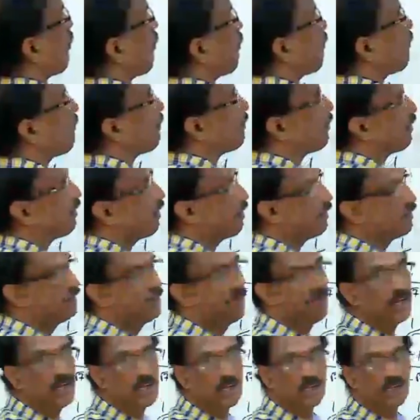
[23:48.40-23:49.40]
the
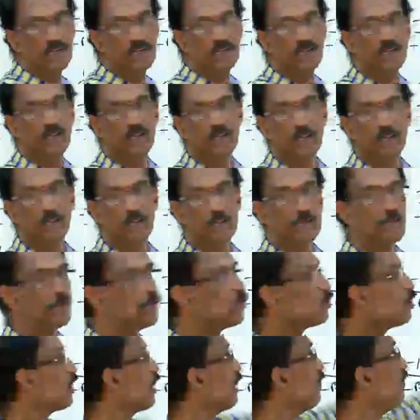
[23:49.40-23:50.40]
curve. So if it
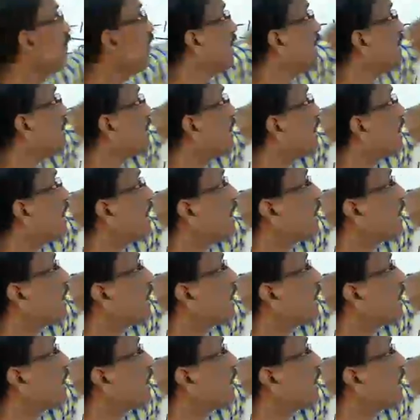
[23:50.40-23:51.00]
is touching